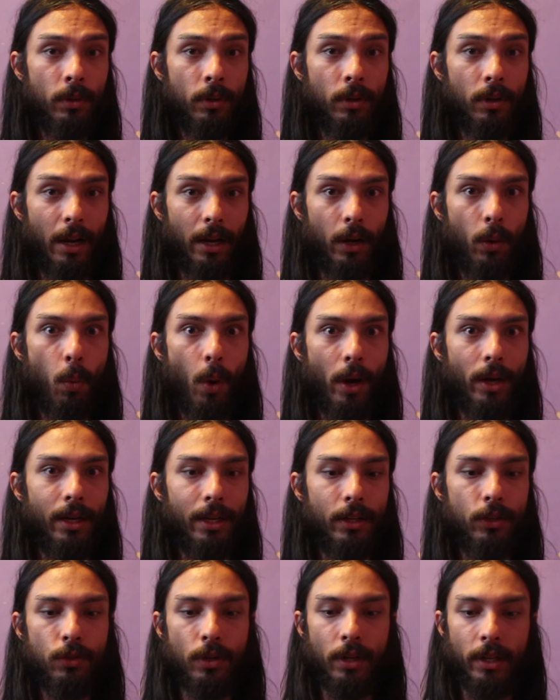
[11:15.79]
like quite
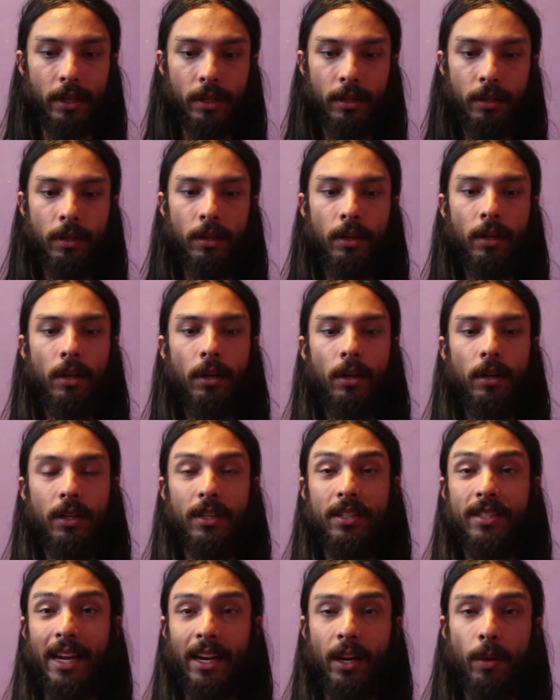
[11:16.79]
literally. The
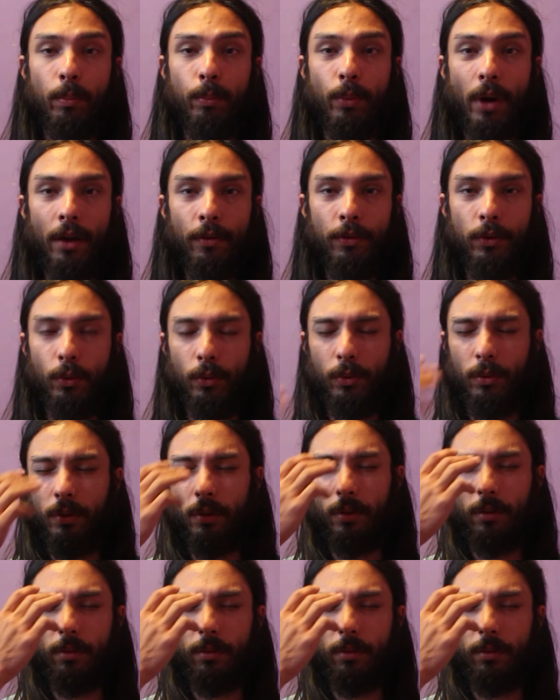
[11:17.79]
second breath, you'll